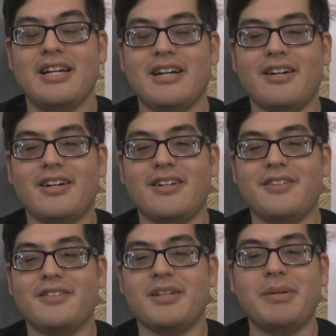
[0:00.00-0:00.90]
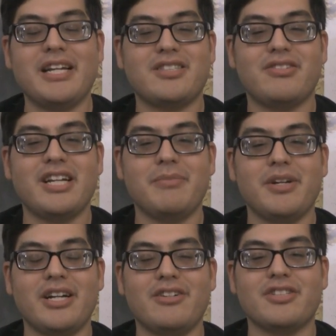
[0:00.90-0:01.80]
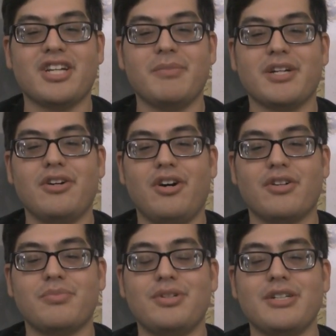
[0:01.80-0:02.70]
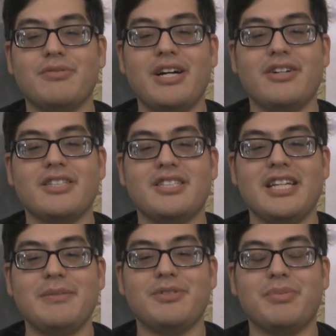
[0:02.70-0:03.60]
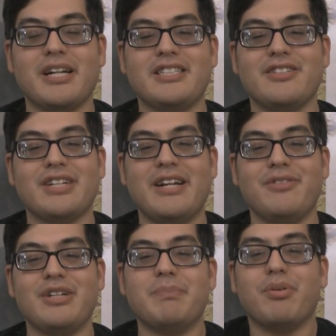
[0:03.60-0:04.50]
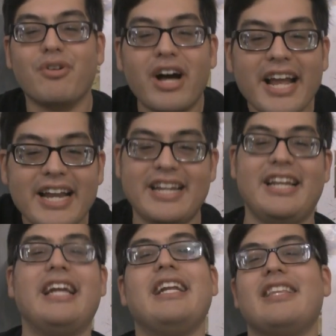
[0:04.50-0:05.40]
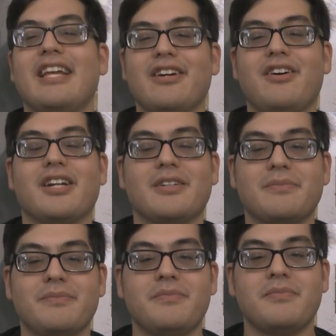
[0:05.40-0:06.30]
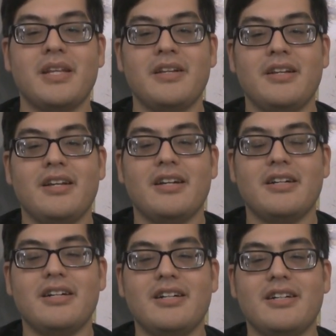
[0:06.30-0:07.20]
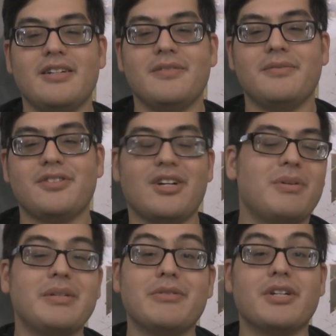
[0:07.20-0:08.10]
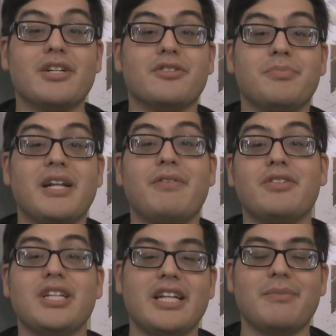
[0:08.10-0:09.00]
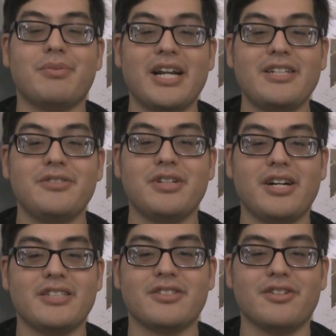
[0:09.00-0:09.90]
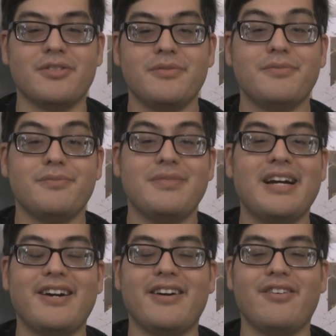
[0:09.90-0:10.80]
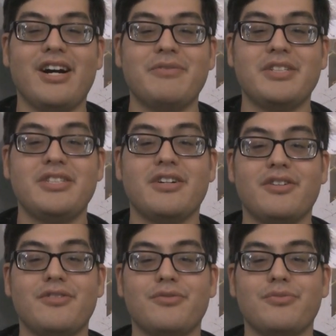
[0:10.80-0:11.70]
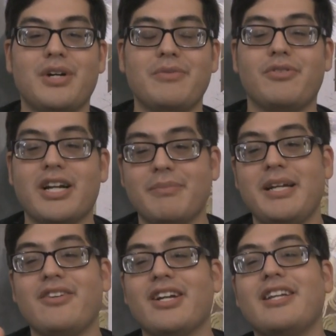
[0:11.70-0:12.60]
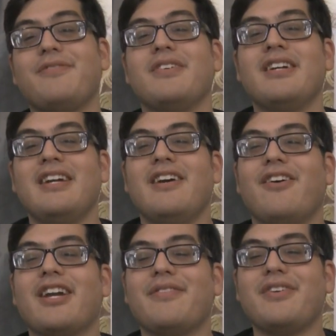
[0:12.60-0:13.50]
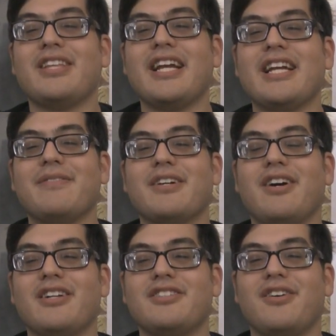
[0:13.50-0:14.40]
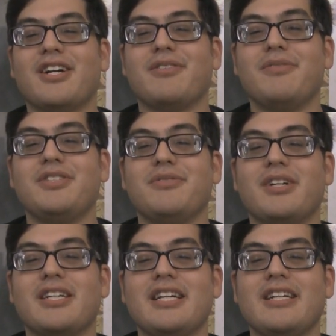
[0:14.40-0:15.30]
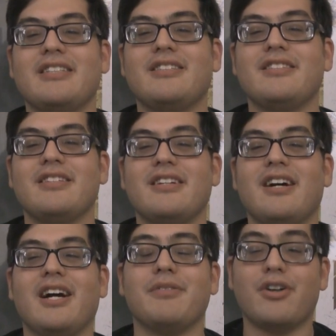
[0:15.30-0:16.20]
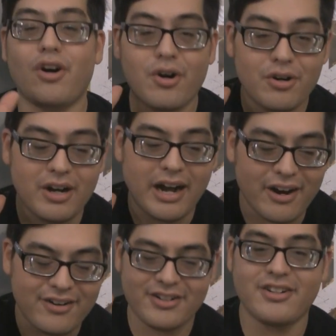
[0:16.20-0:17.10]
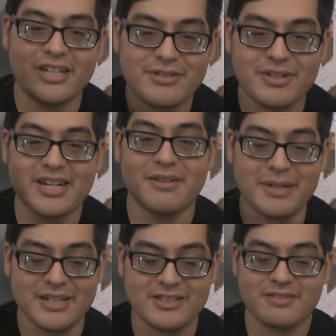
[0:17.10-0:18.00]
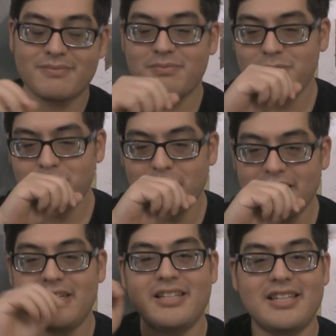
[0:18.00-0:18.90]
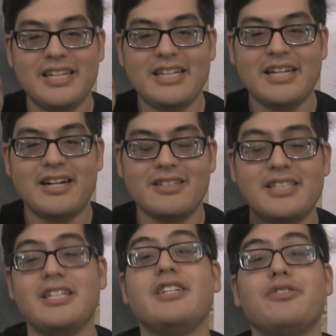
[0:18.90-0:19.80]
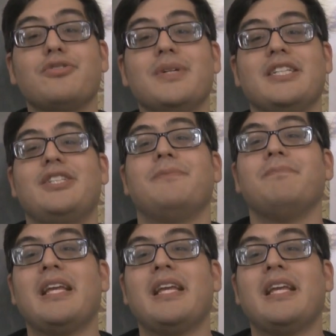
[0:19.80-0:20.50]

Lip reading: The PS3 emulator is coming along pretty well, it seems, but I still can't really play anything on it. So I'd probably get one of those. But if I was going to get a brand new console, I would recommend, like if you're thinking of a console, like what would you want to get, I would heartily recommend the Nintendo Switch.